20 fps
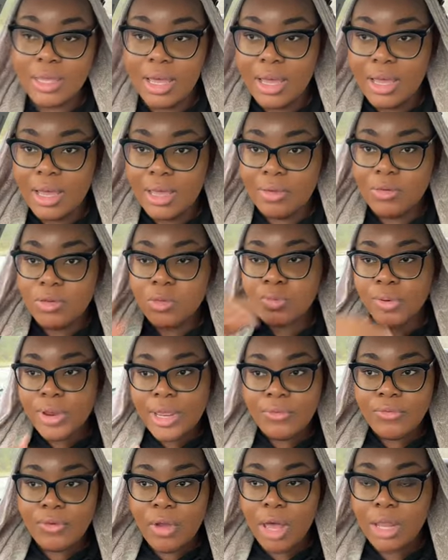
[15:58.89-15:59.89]
Uh, he was
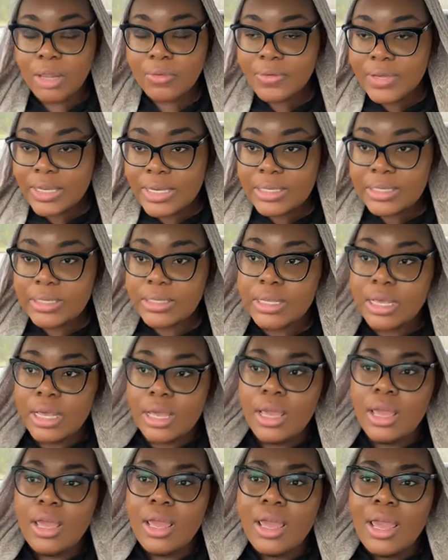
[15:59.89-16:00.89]
praying for all of us.
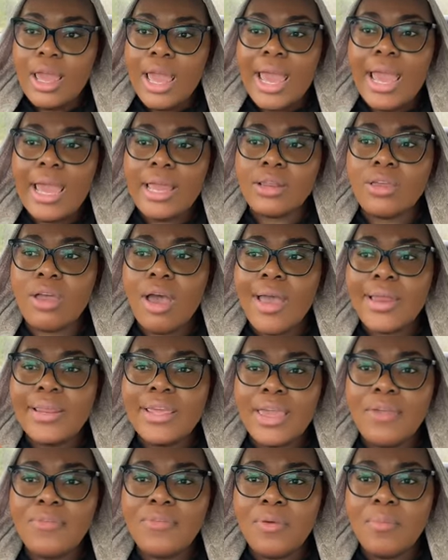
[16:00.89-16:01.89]
And
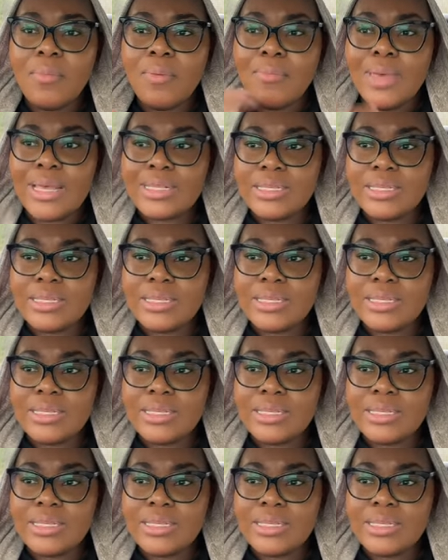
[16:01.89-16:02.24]
God gave him a